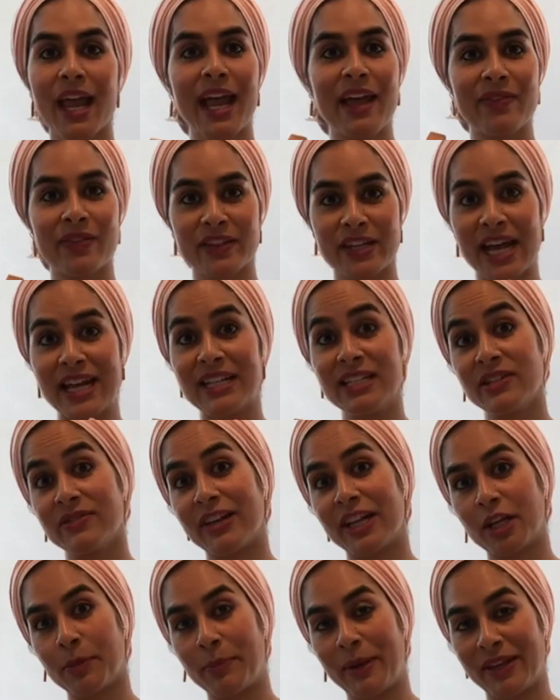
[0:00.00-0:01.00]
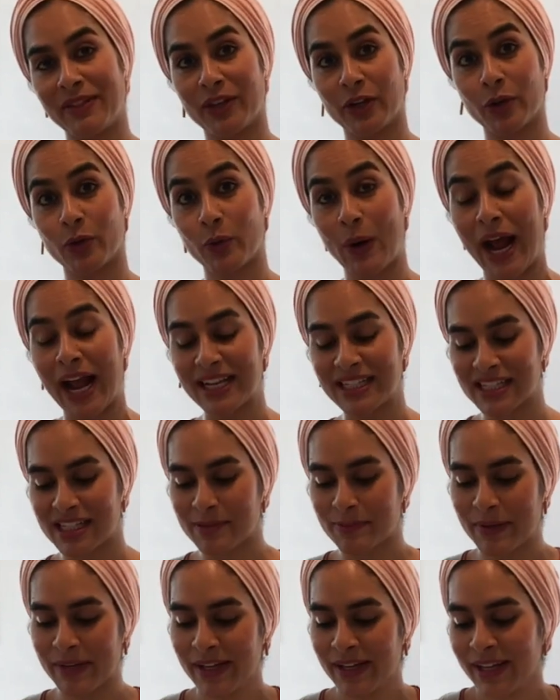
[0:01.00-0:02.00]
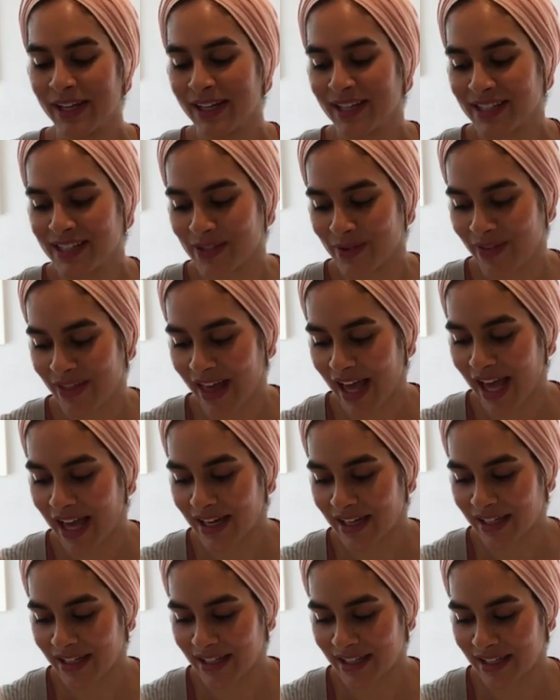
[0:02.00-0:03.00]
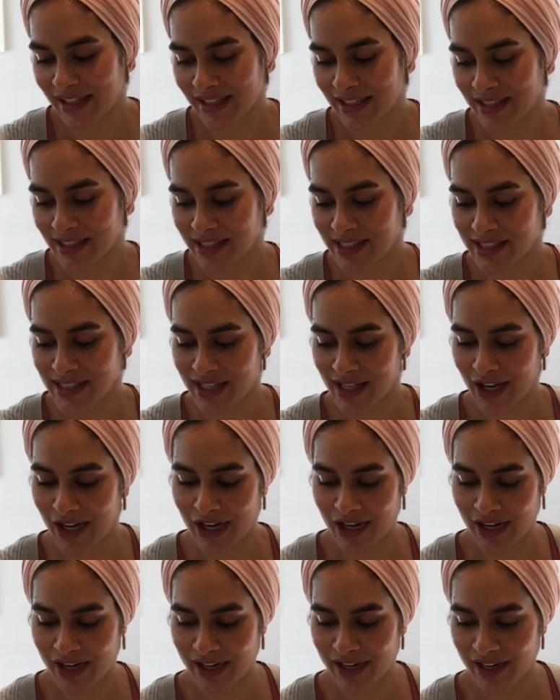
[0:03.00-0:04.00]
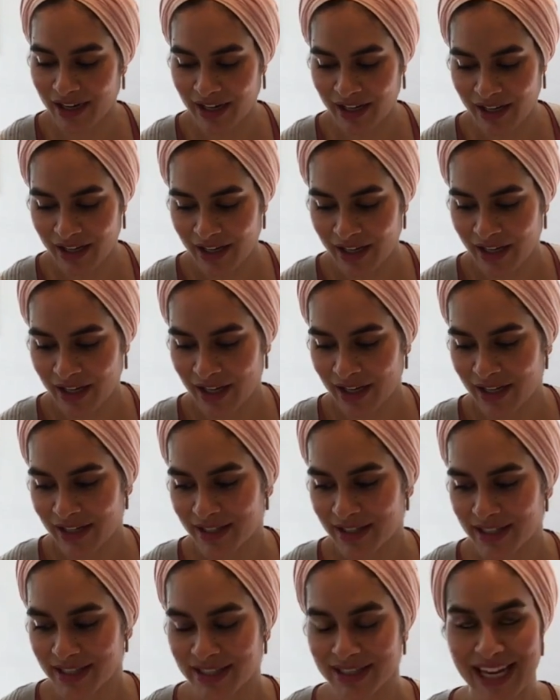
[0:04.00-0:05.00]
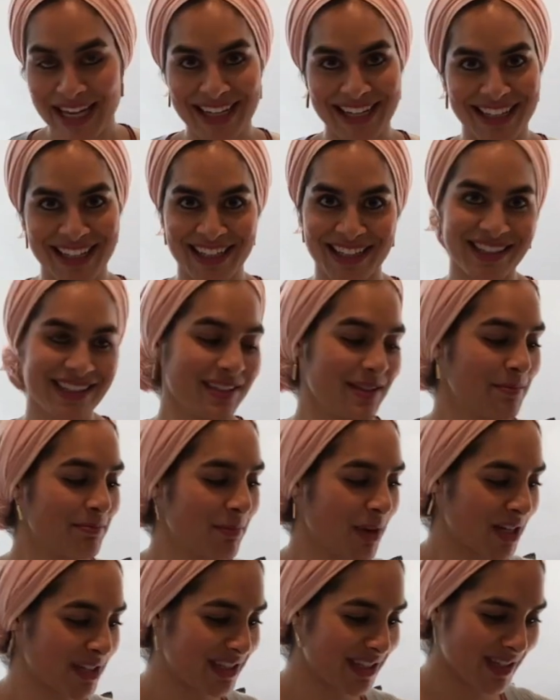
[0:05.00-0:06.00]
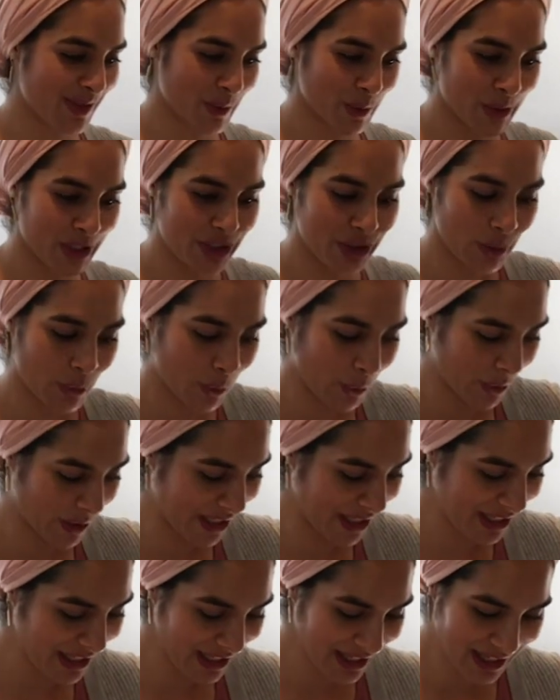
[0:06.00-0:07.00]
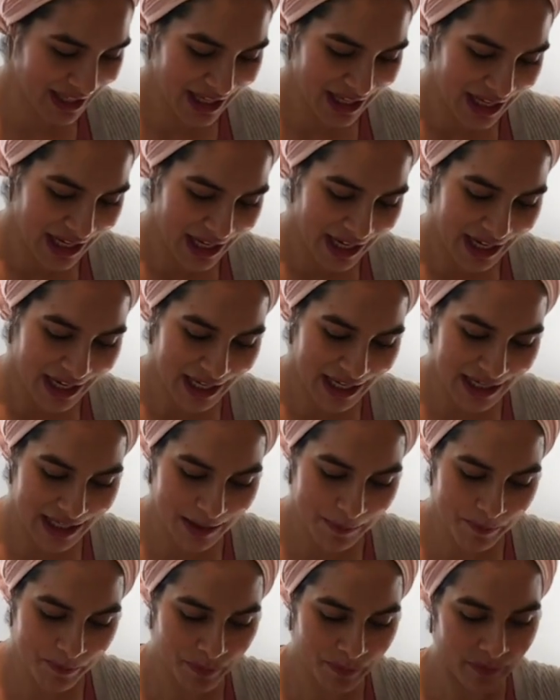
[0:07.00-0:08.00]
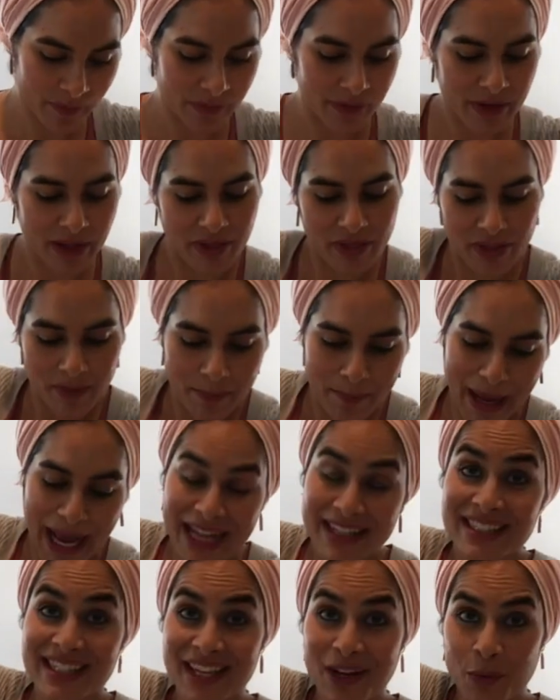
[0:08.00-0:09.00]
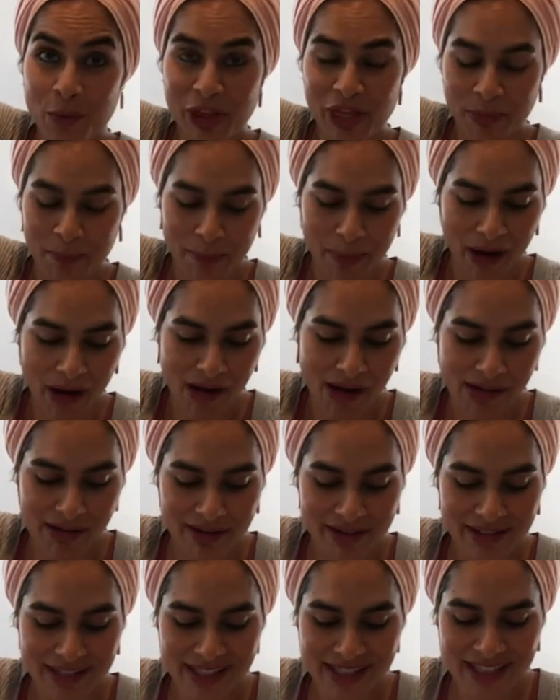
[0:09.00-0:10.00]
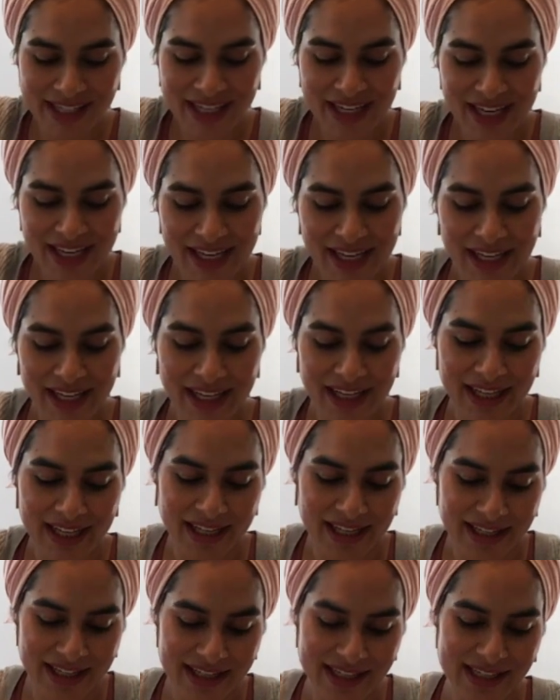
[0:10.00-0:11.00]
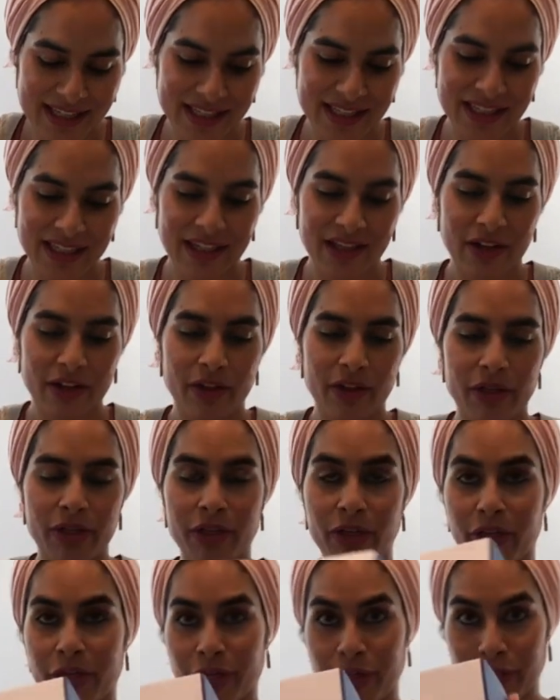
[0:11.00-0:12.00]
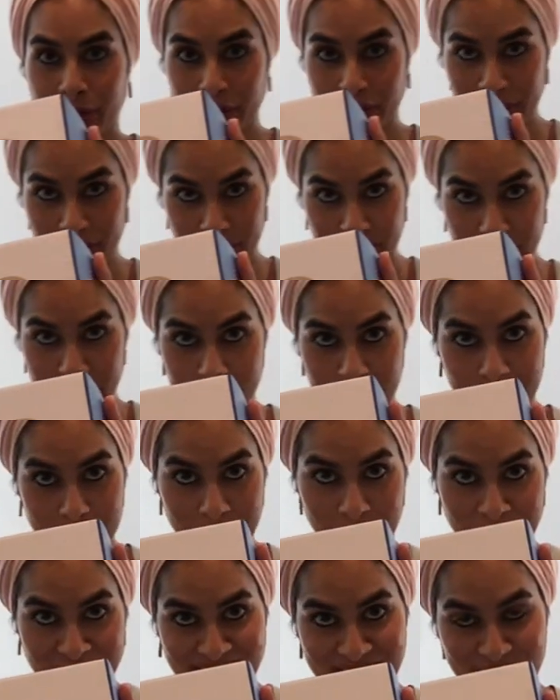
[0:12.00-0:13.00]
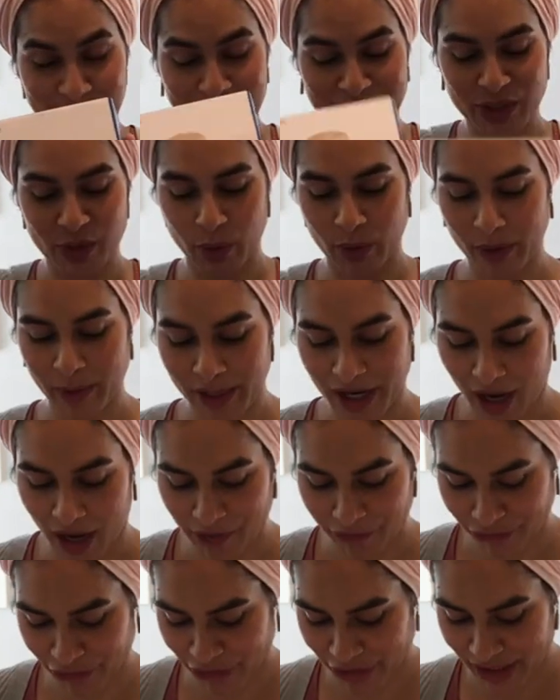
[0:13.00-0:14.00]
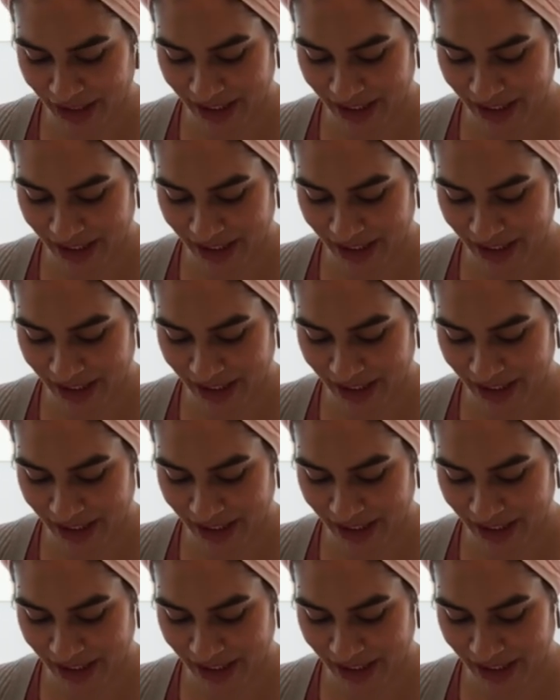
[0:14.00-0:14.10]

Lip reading: and developing their grasp. So that is our second Montessori toy. The basket with balls is the third Montessori toy we offer